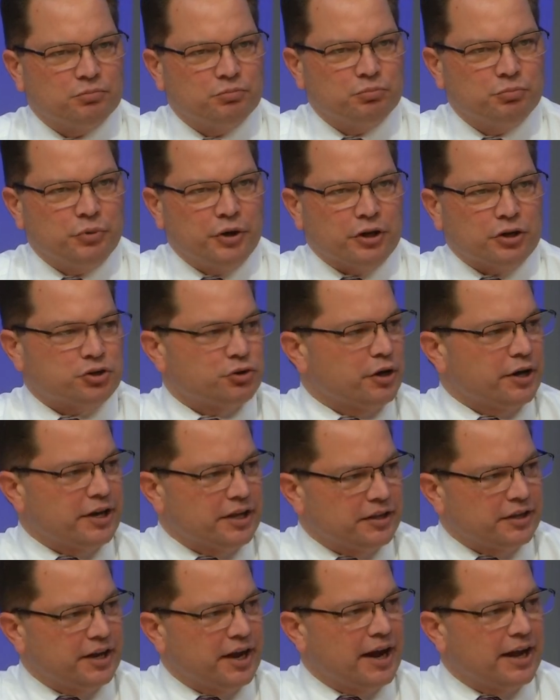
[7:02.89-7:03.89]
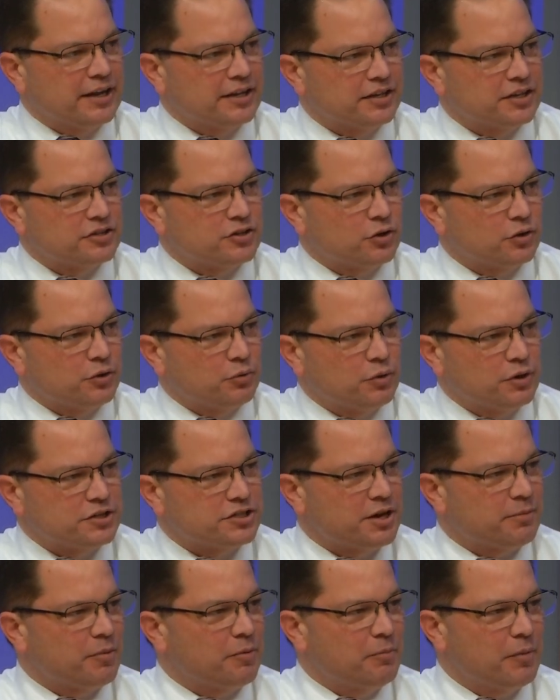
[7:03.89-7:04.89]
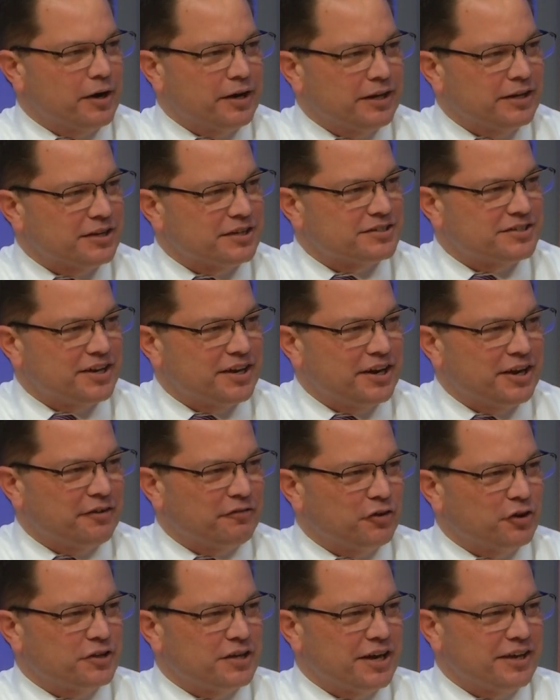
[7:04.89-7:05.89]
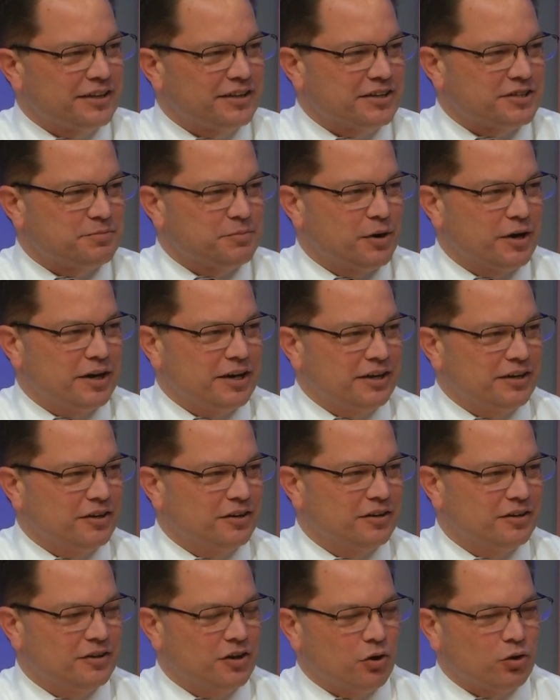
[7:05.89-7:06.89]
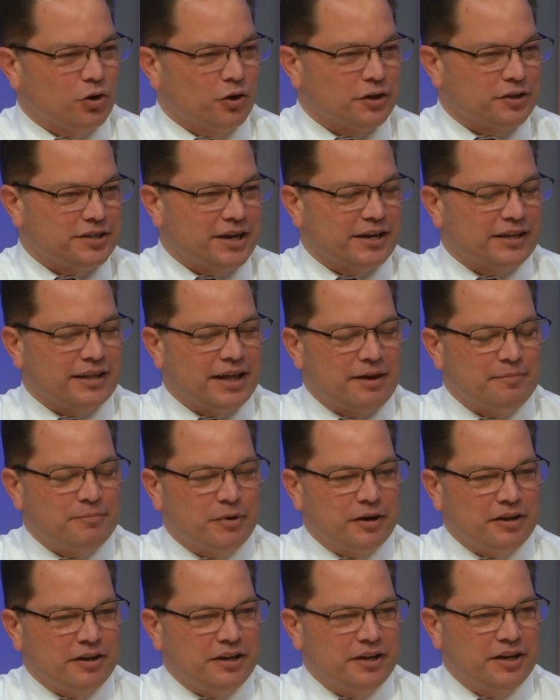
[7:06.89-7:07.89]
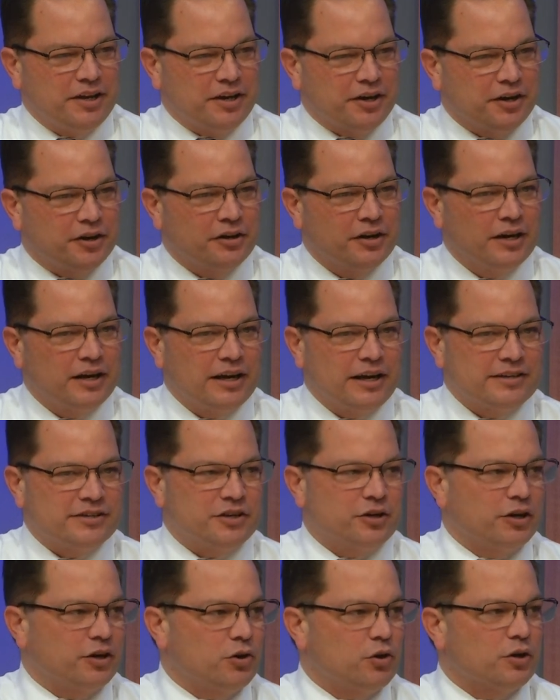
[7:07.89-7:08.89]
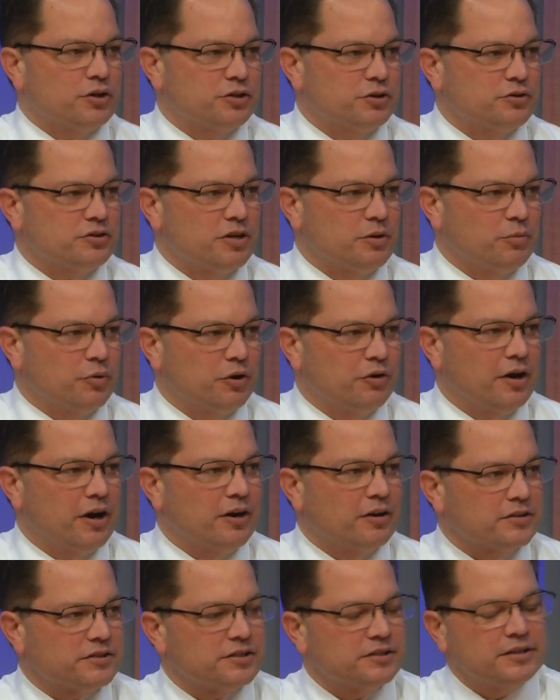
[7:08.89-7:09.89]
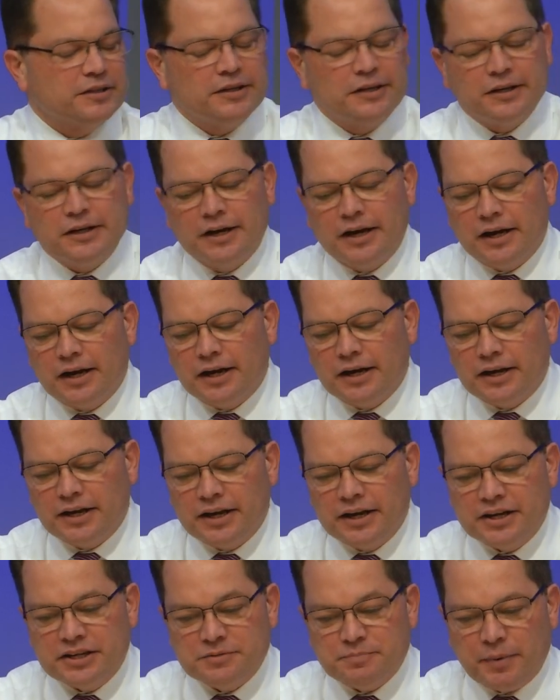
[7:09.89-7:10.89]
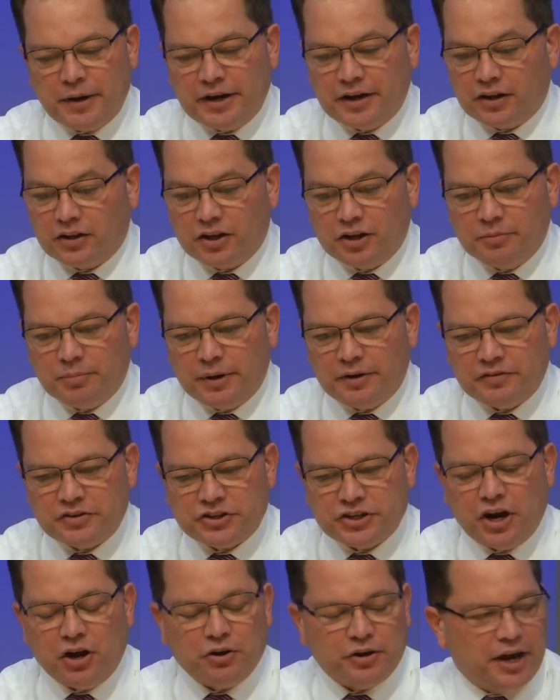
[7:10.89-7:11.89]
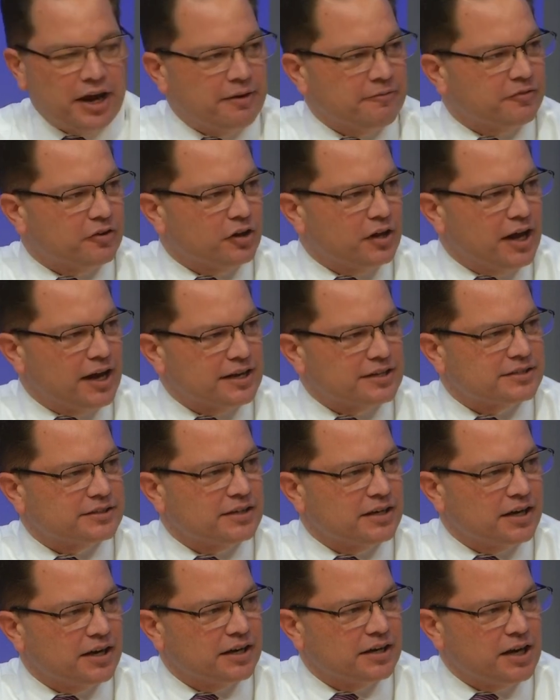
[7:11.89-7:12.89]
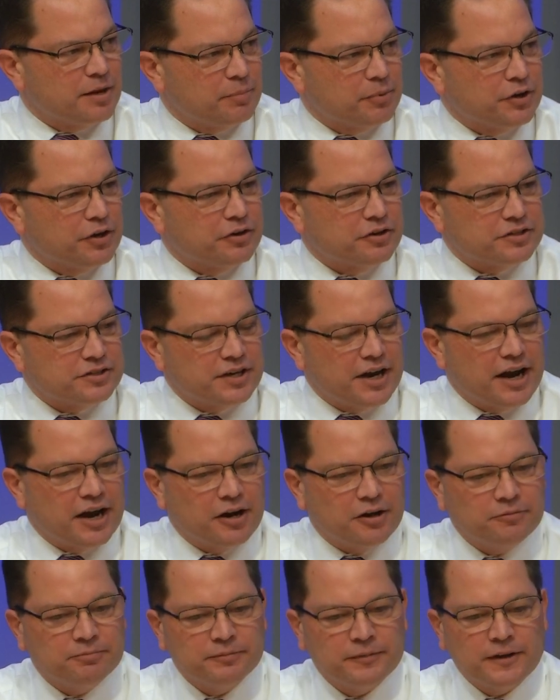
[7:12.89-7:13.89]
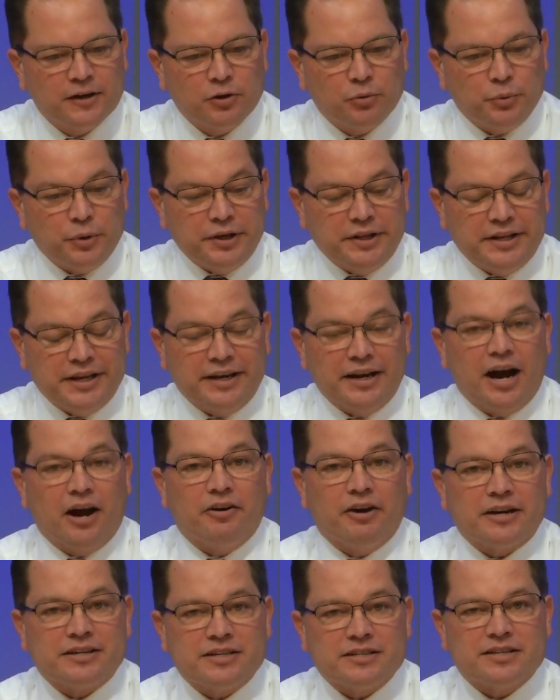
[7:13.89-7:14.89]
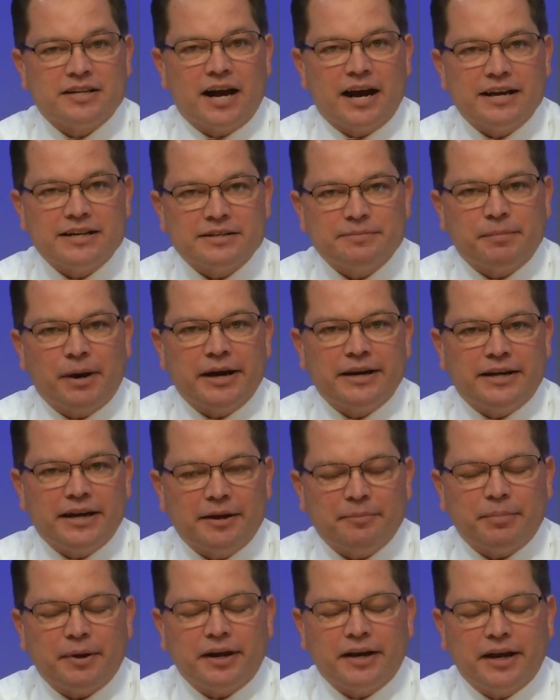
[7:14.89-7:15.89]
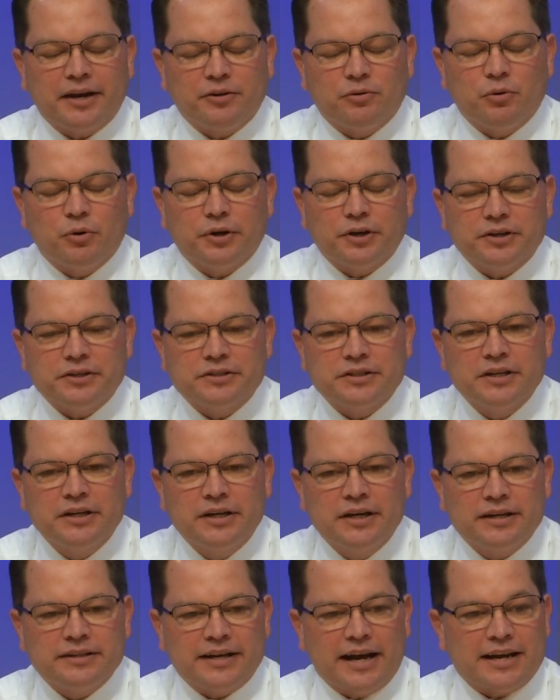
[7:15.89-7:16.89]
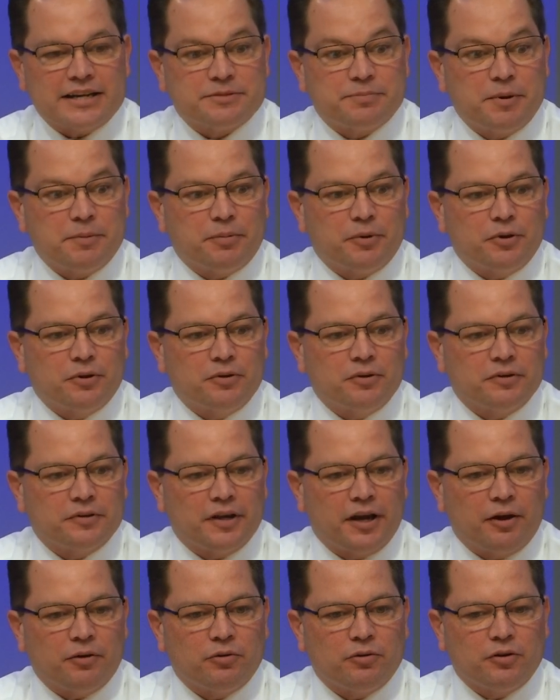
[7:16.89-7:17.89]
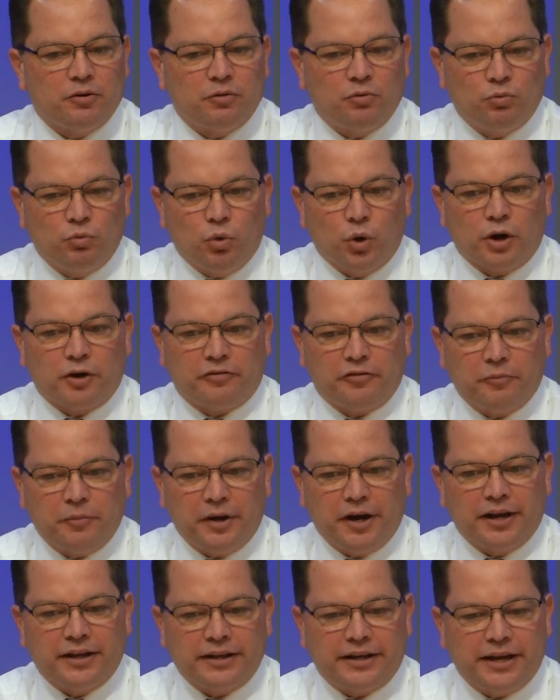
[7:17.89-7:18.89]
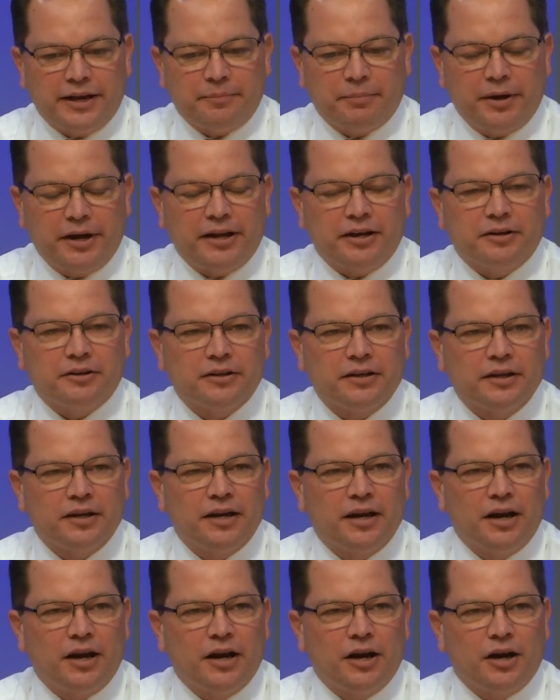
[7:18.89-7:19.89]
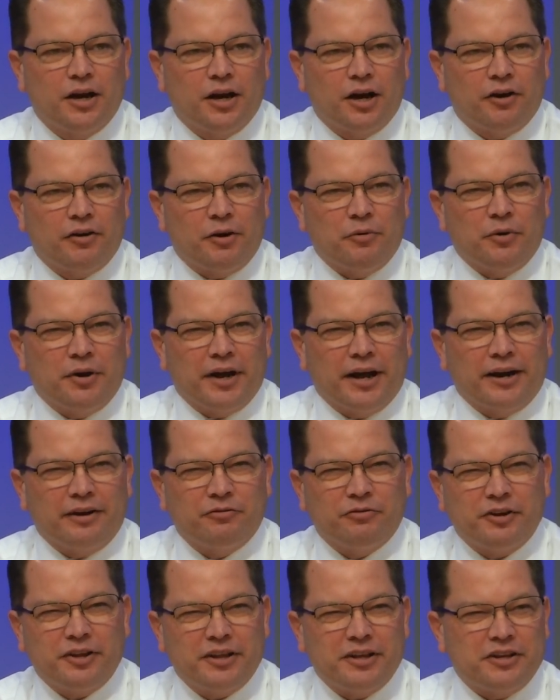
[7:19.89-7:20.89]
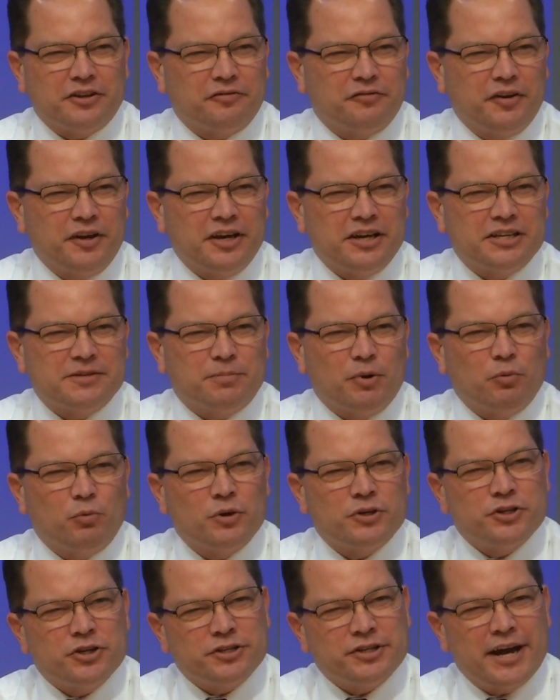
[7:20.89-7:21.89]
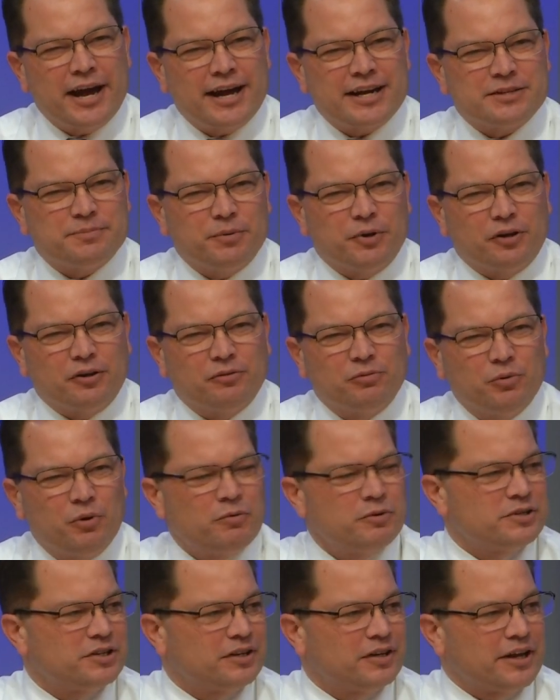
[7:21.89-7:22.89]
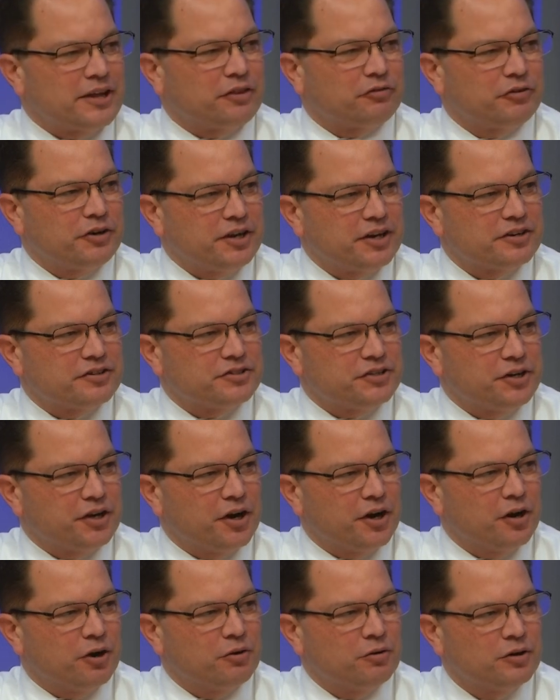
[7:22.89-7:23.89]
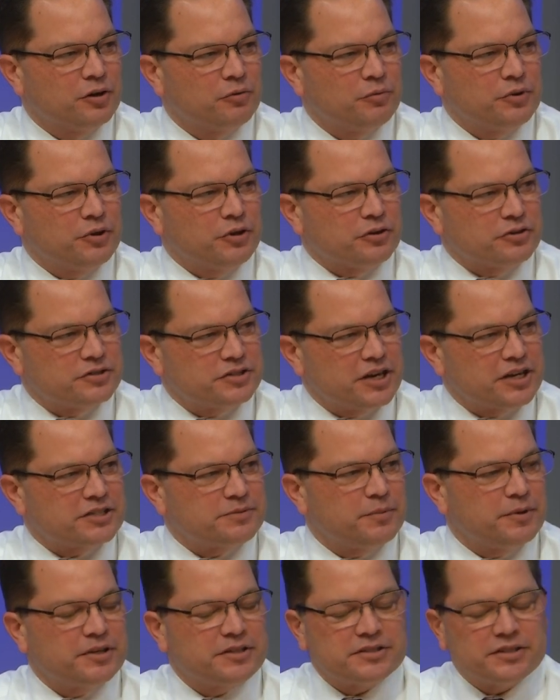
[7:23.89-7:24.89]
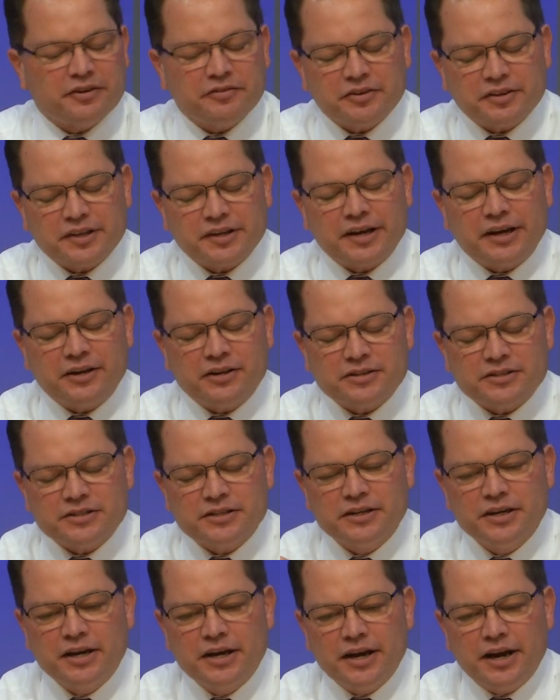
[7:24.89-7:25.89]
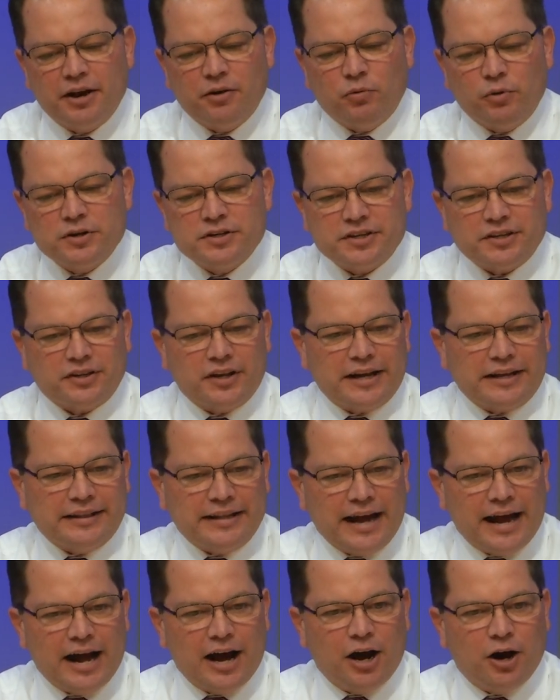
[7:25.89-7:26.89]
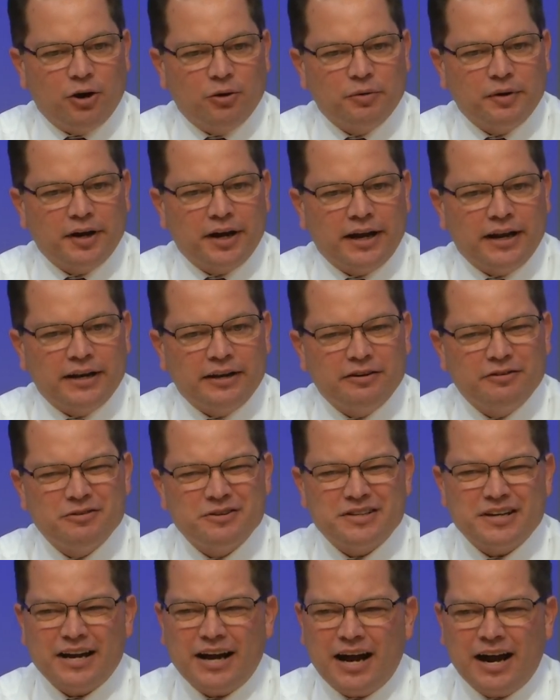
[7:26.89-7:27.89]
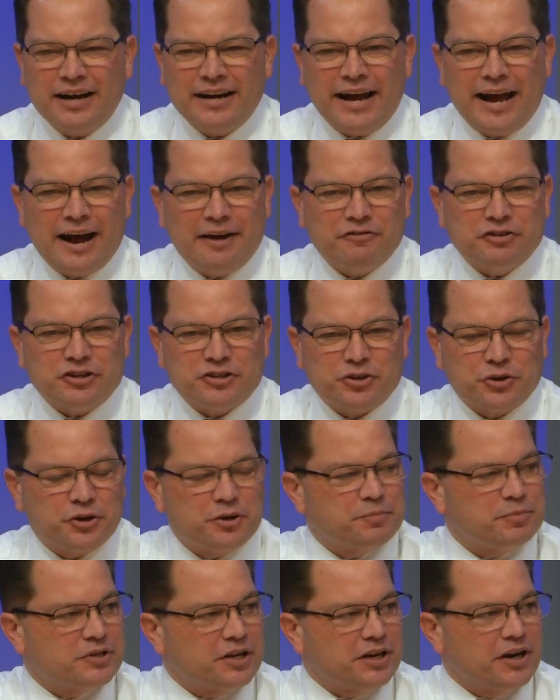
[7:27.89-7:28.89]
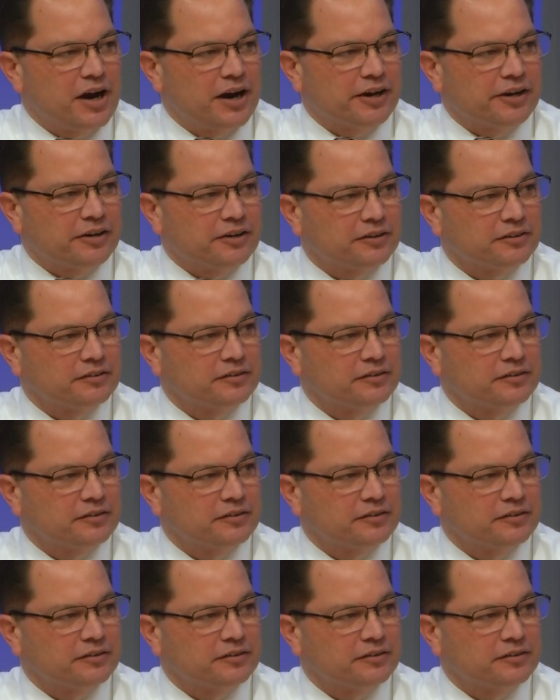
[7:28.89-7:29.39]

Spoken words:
real trick at the end. There's only one sum of money in the city. If you're taking this money, no longer taking that money here, is it going to cost you somewhere else? Mm-hmm. It has been a little bit of a shell game for the last couple years now. We did our exercise in my campaign headquarters to ask people that work for me on the campaign, all right, we're getting rid of these fees, but what's your tax bill? What was it like 3 years ago with your assessments and everything else? And what is it like now? And it was on average 30% higher.